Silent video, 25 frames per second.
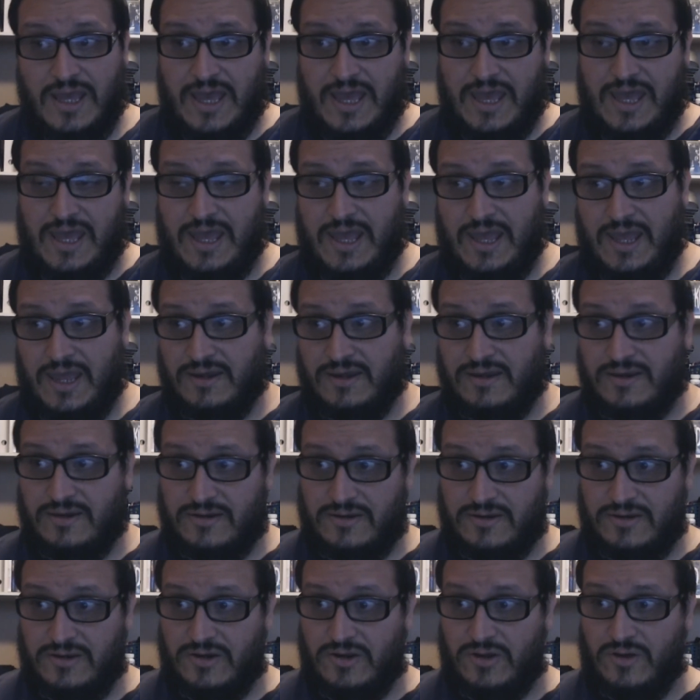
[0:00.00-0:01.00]
And
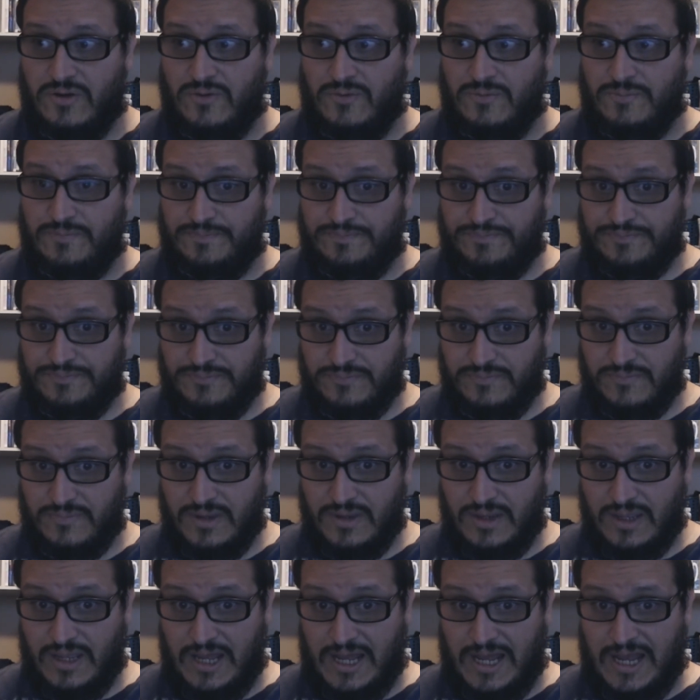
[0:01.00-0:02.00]

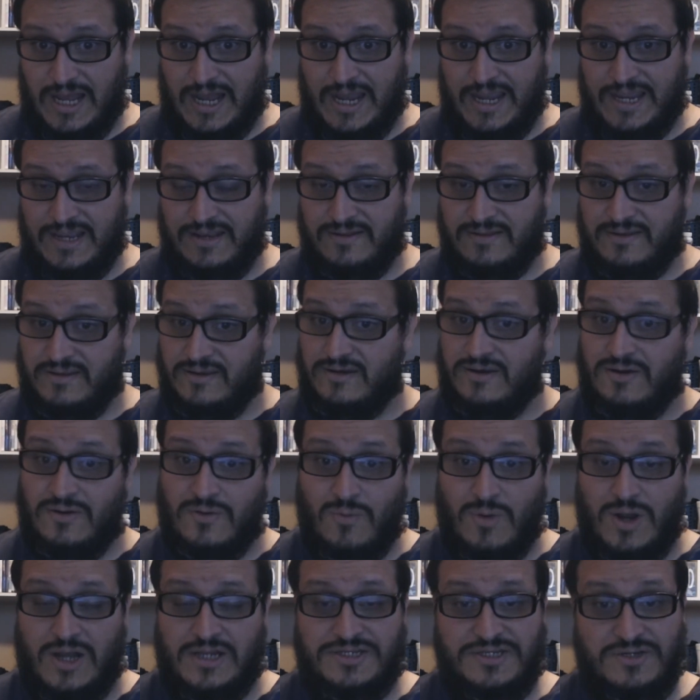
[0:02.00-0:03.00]
I didn't
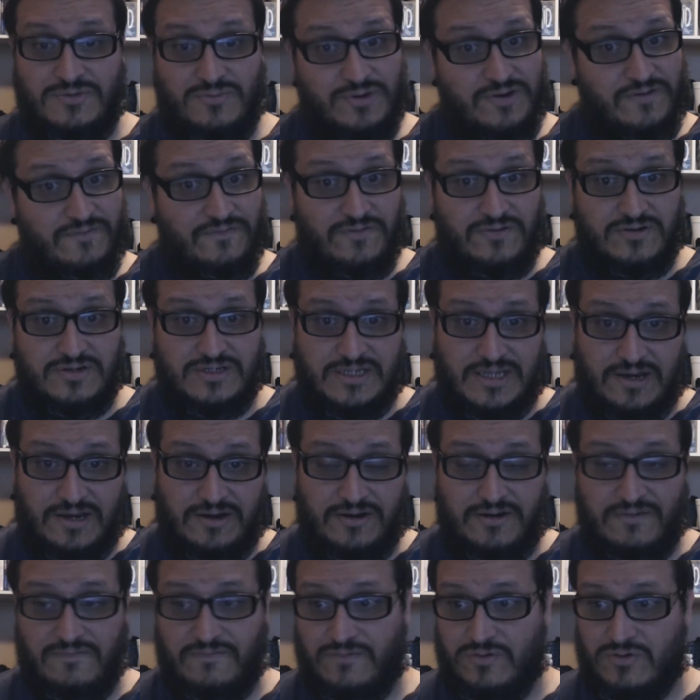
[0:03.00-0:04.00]
watch it when it first
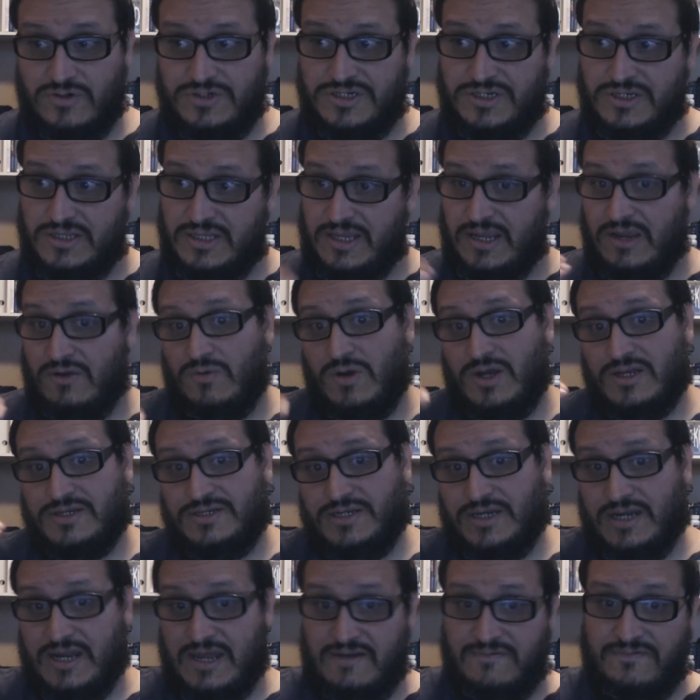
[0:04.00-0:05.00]
aired. Unfortunately, I
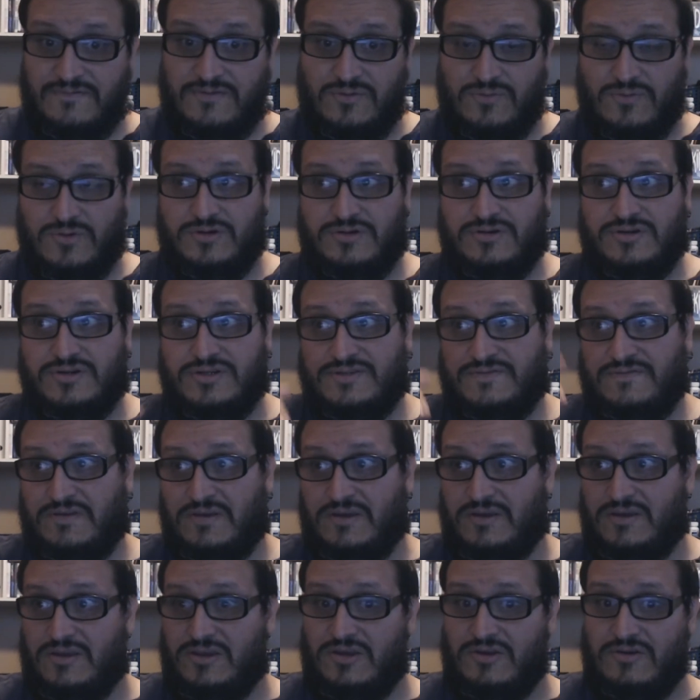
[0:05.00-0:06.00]
watched it afterwards
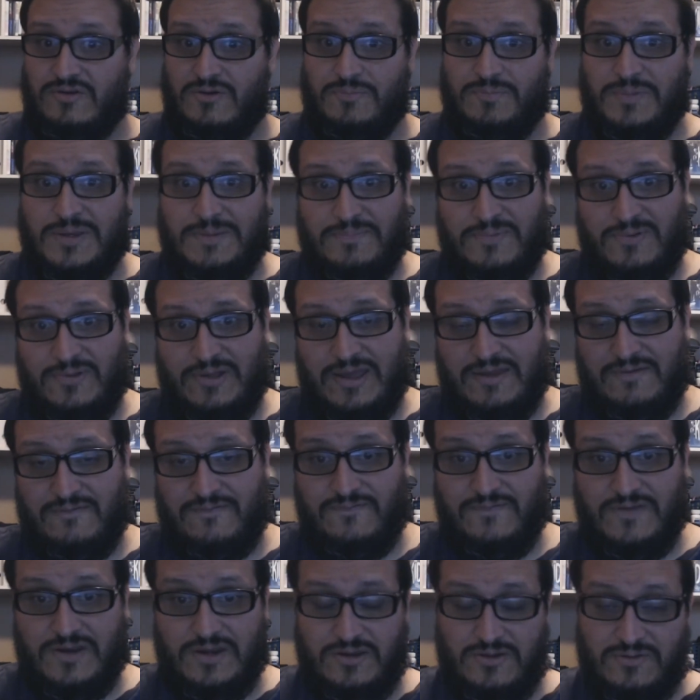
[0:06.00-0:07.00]
via, people had
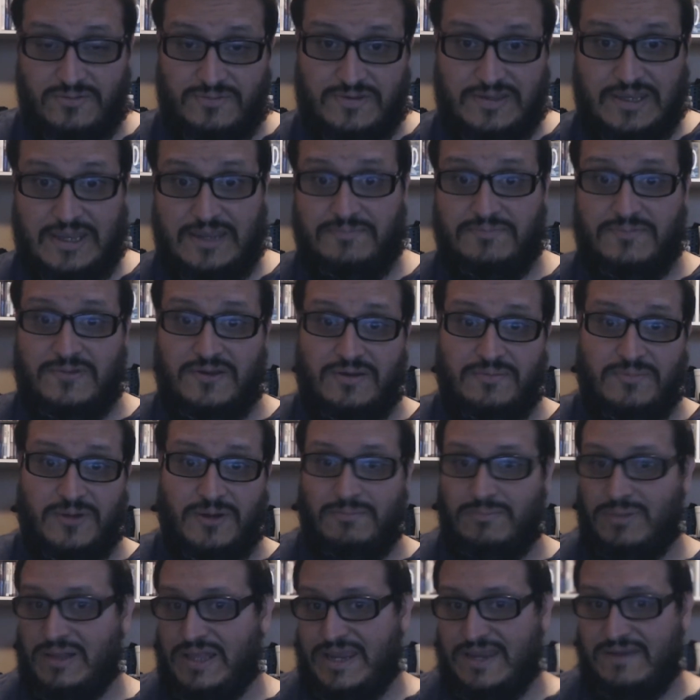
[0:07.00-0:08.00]
videotaped them
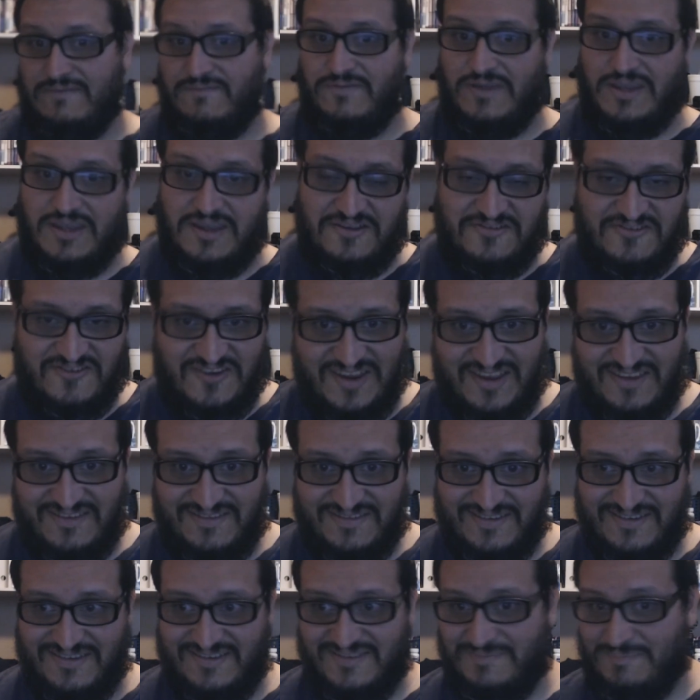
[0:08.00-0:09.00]
on blank
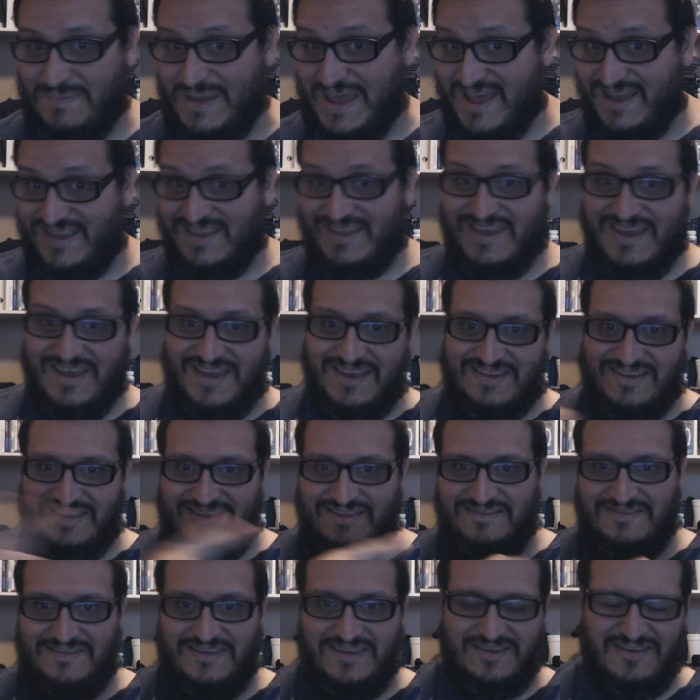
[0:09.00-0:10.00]
VHSs back.
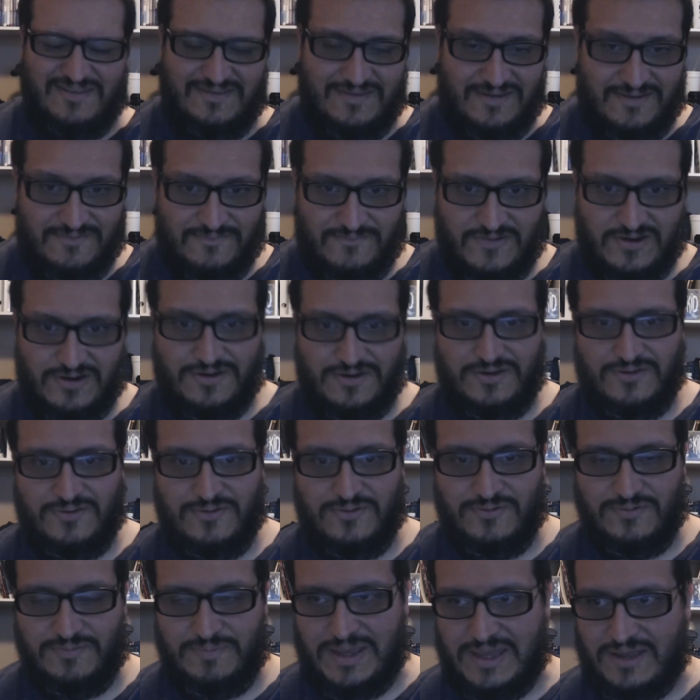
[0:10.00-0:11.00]
Yes, kids, I'm very
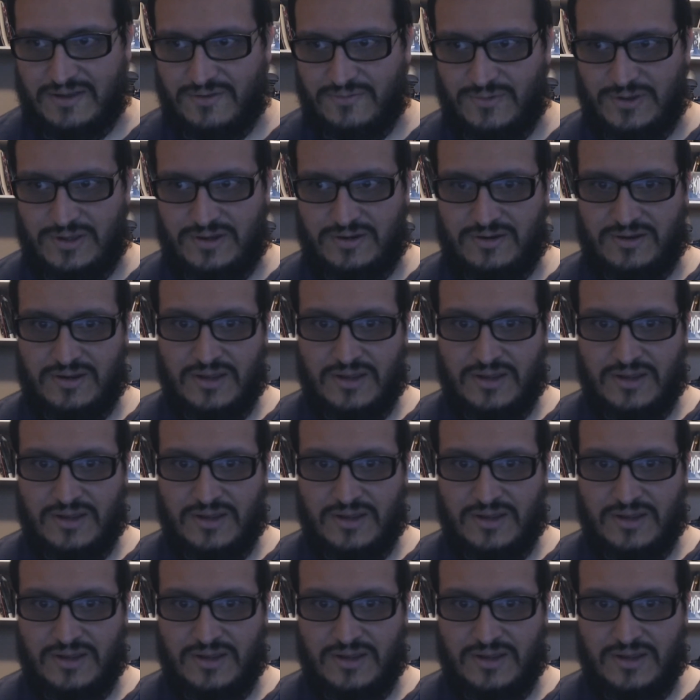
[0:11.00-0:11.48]
old. Back when